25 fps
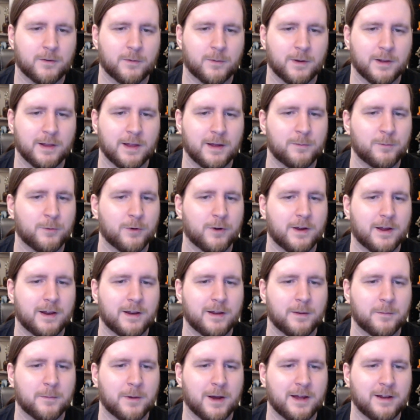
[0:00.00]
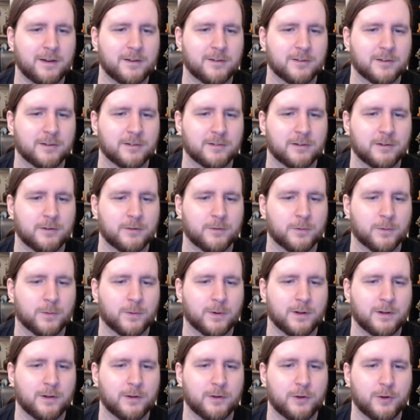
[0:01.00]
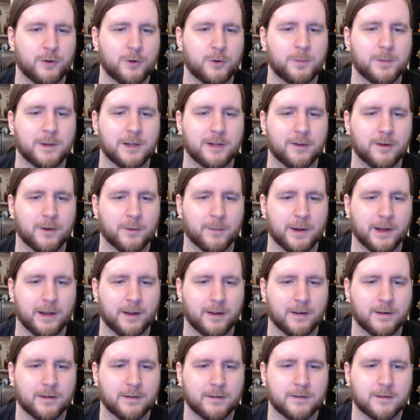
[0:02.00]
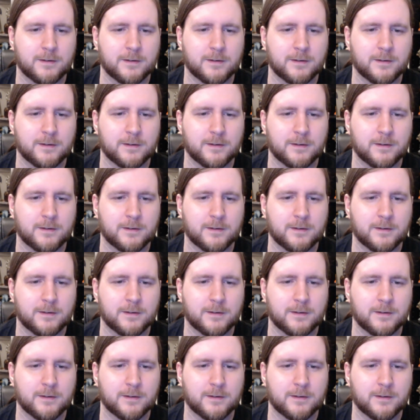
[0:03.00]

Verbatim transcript: While I'm regretting my decision, what'll you be doing?